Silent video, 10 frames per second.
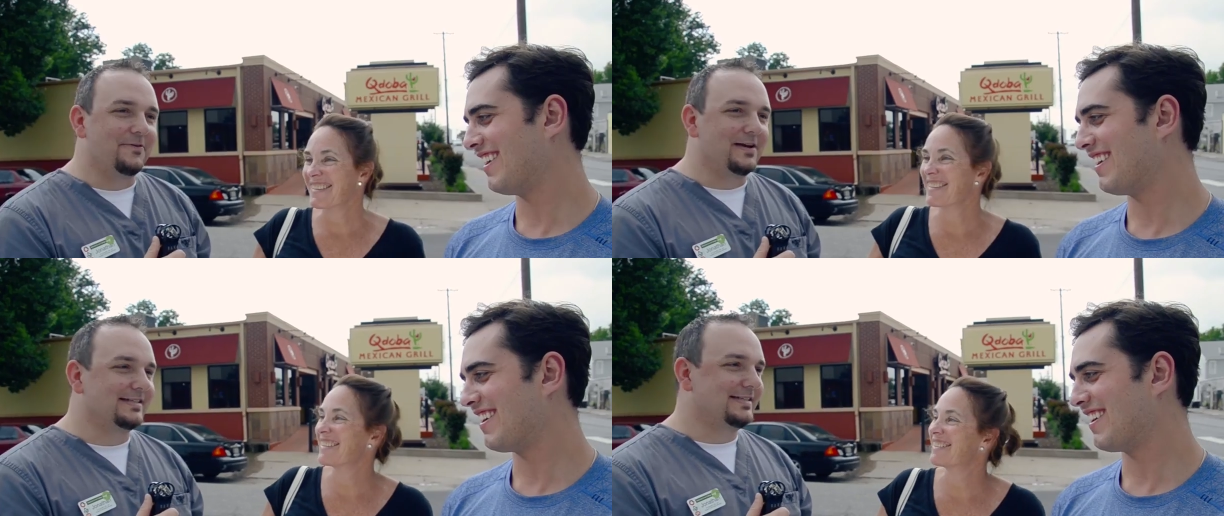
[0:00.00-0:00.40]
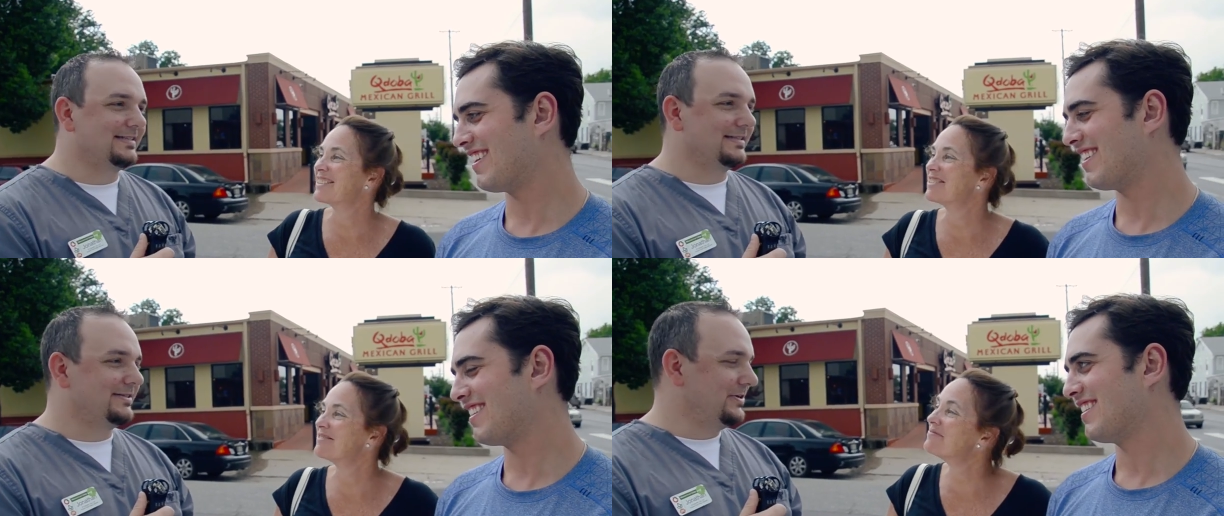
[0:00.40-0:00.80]
Speaker 1: We
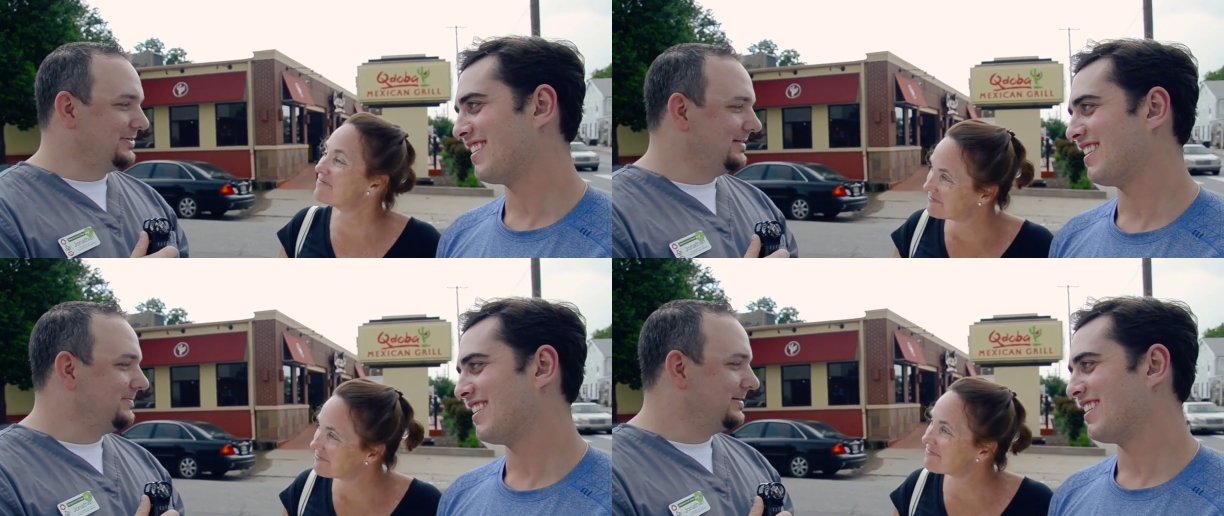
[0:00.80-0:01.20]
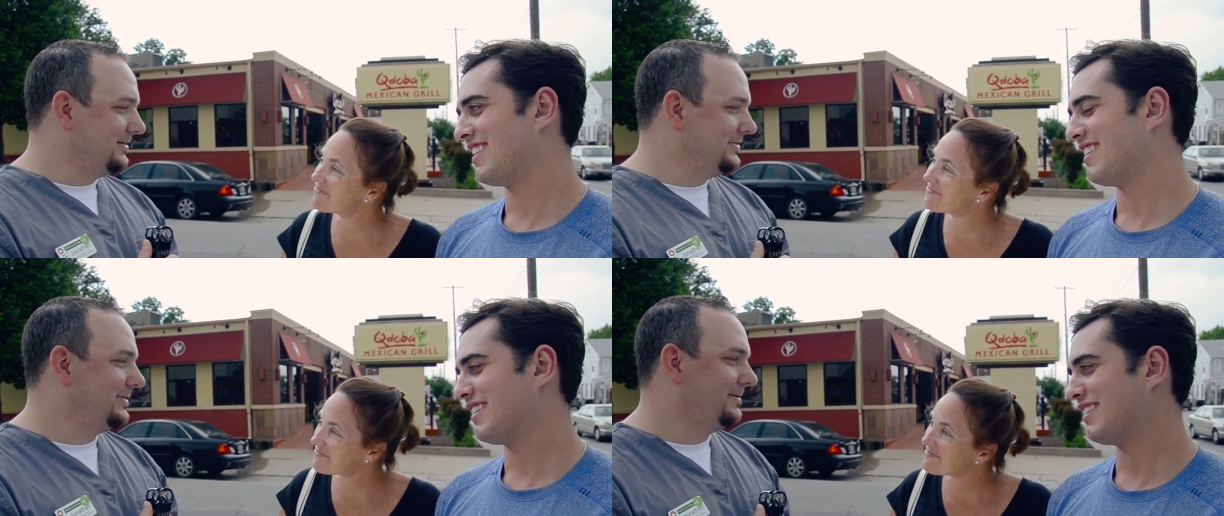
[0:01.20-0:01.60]
assist the surgeons with
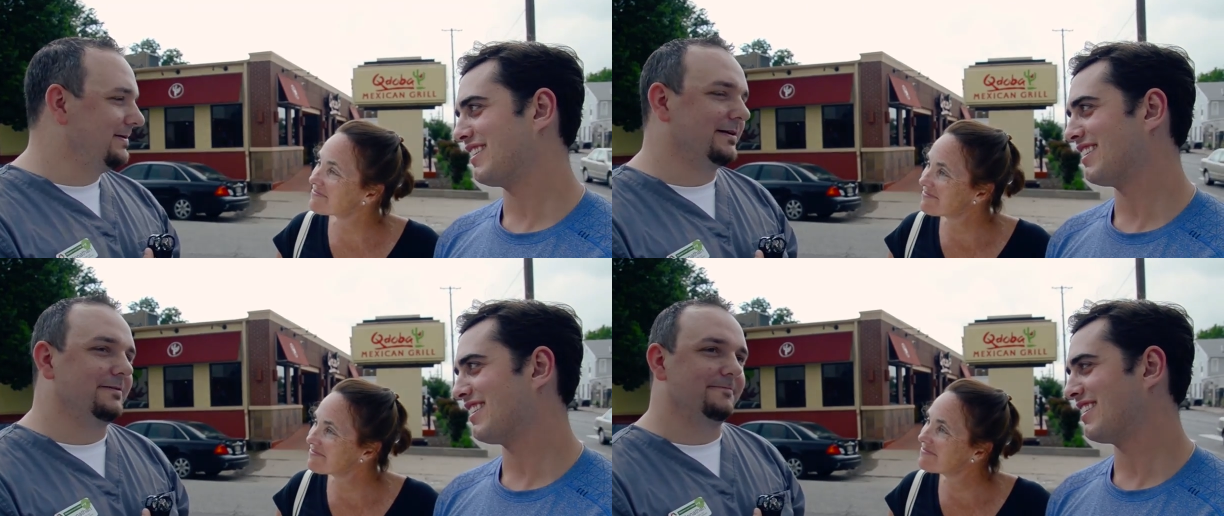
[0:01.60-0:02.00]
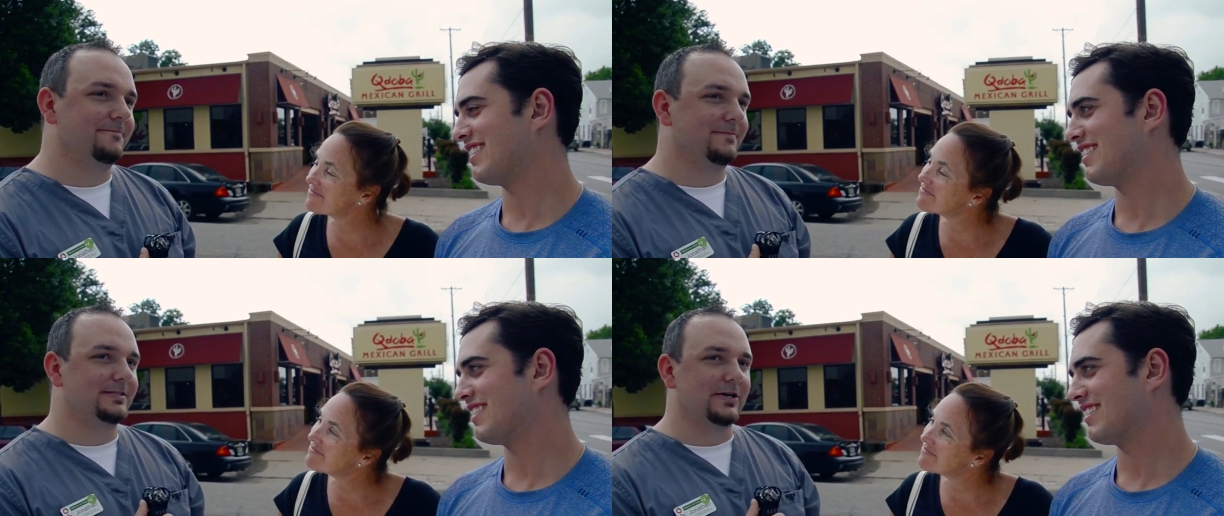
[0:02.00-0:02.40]
surgery. We can
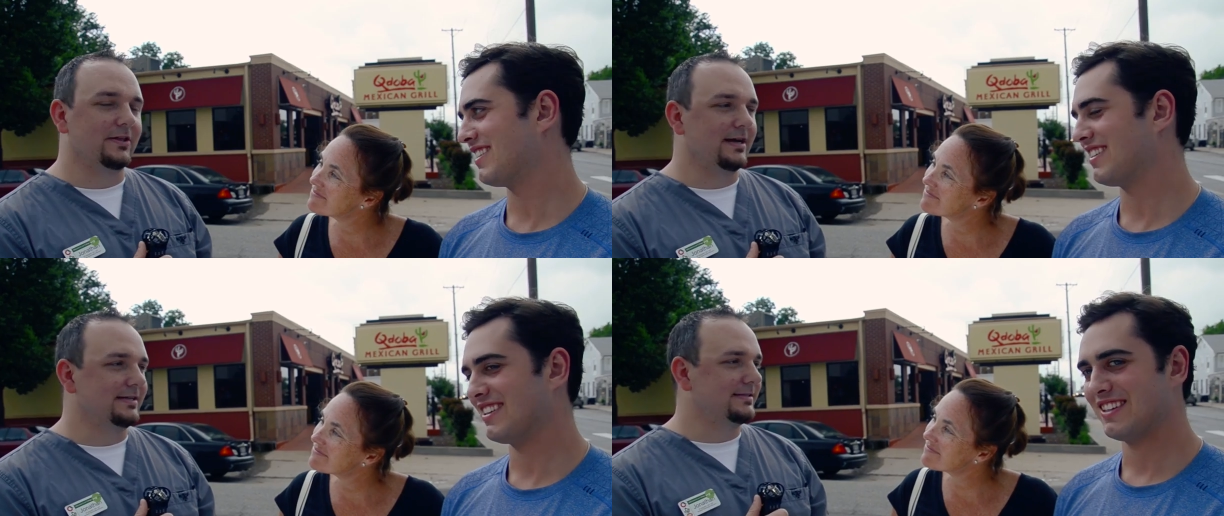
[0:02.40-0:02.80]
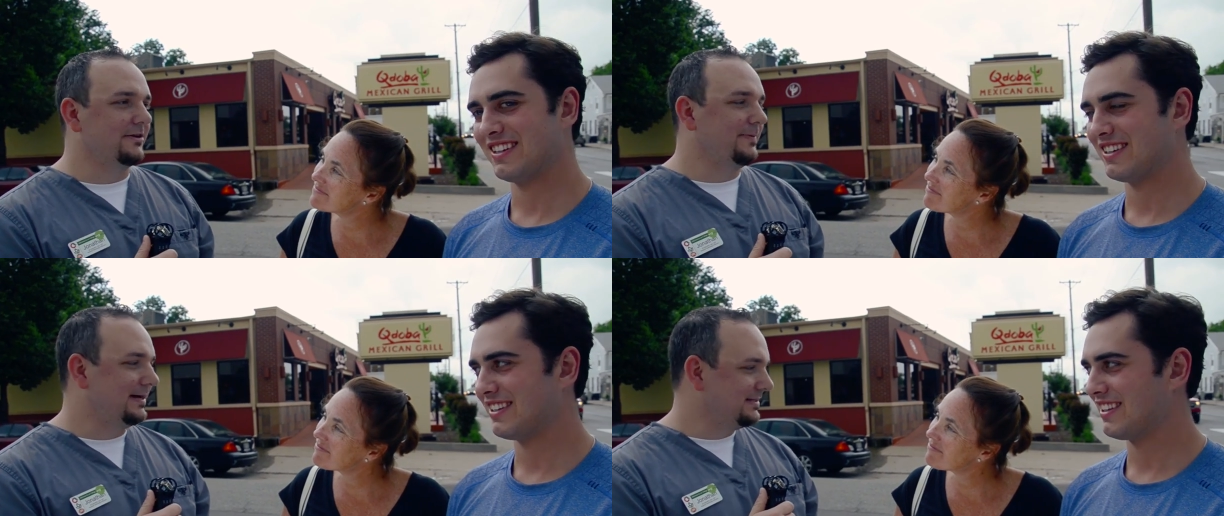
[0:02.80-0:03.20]
sterilize
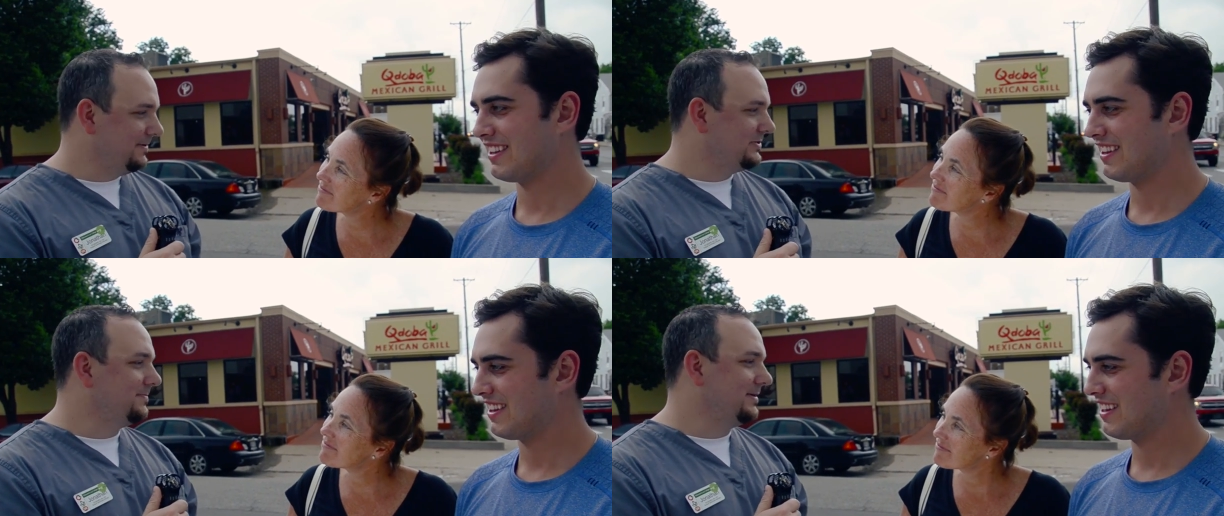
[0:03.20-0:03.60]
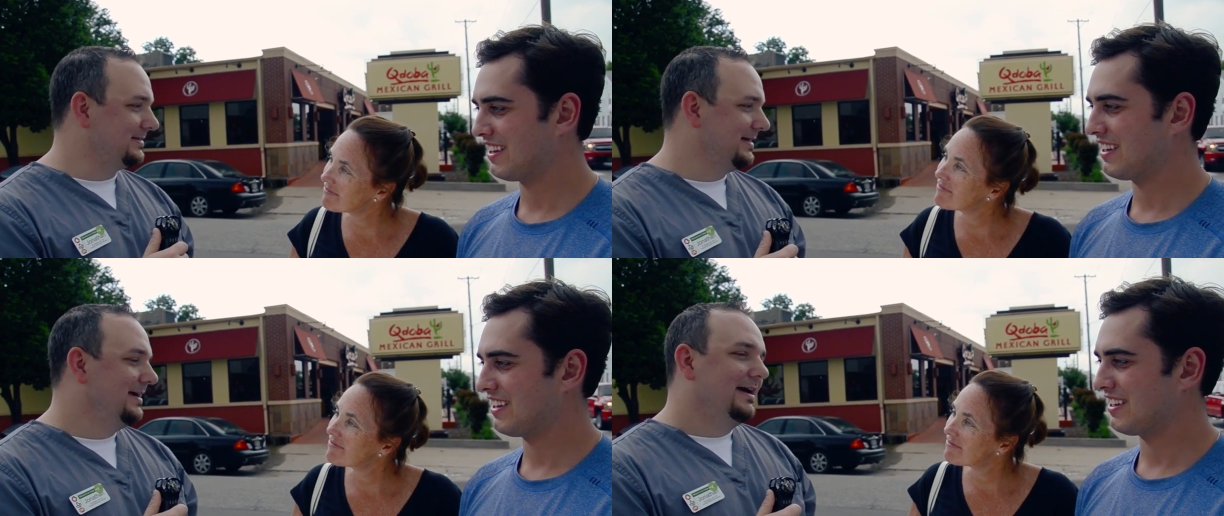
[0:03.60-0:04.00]
stuff, pass them
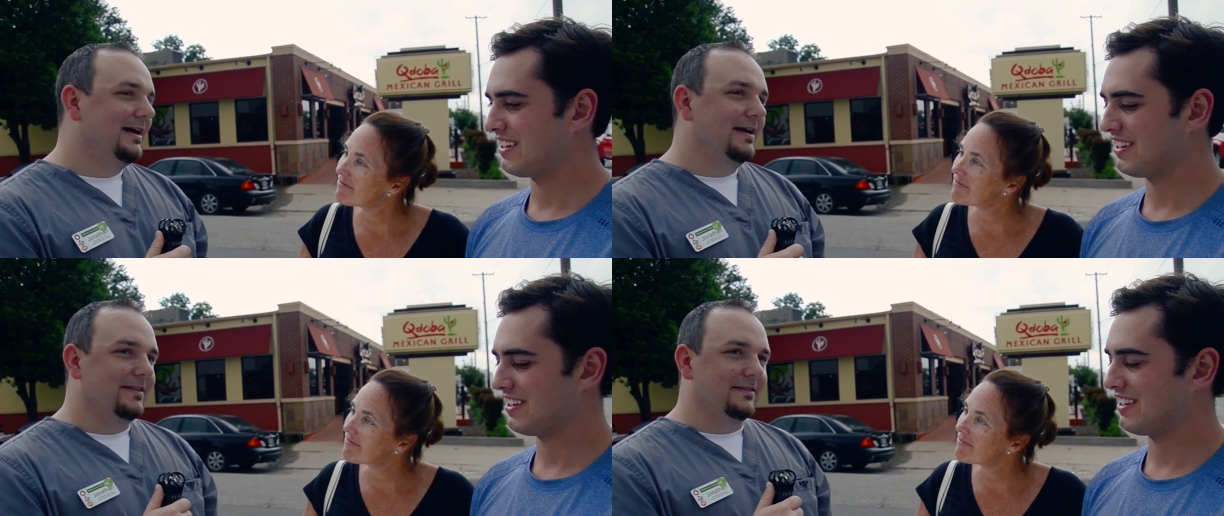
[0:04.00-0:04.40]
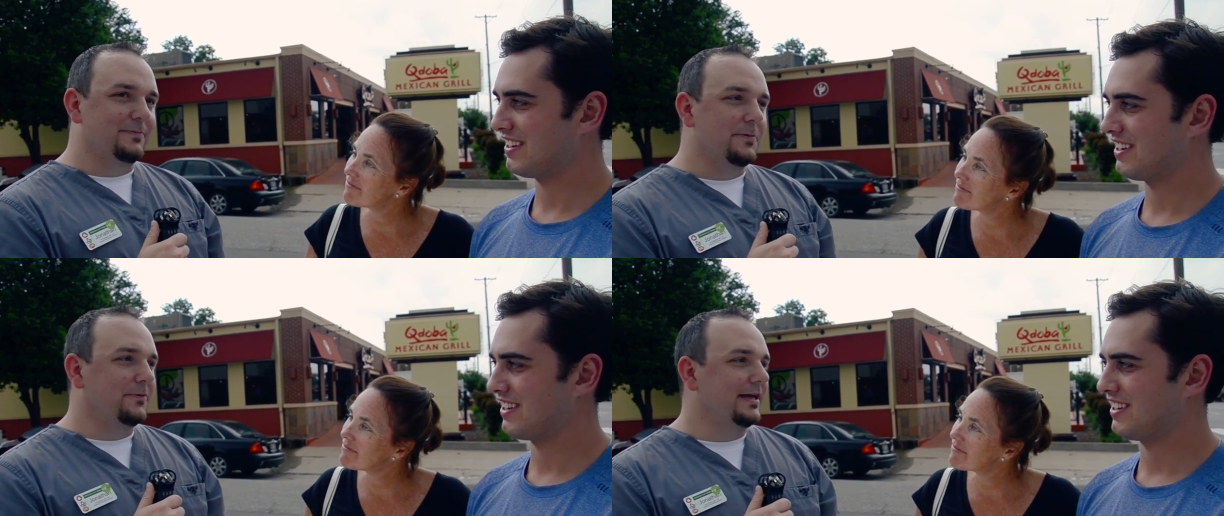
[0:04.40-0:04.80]
instruments.
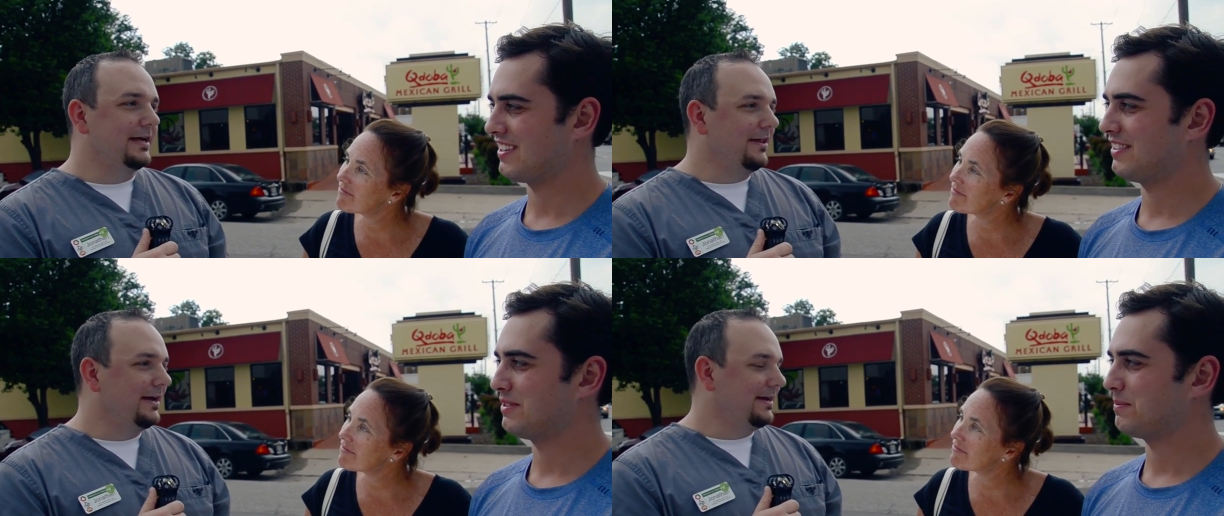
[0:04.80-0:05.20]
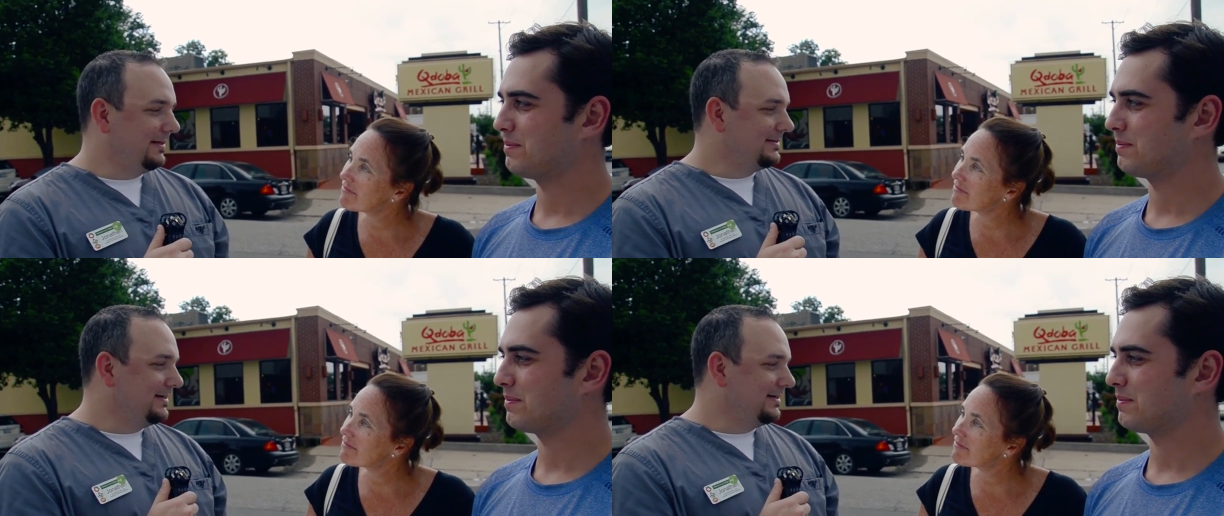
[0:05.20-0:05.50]
People they yell at, that's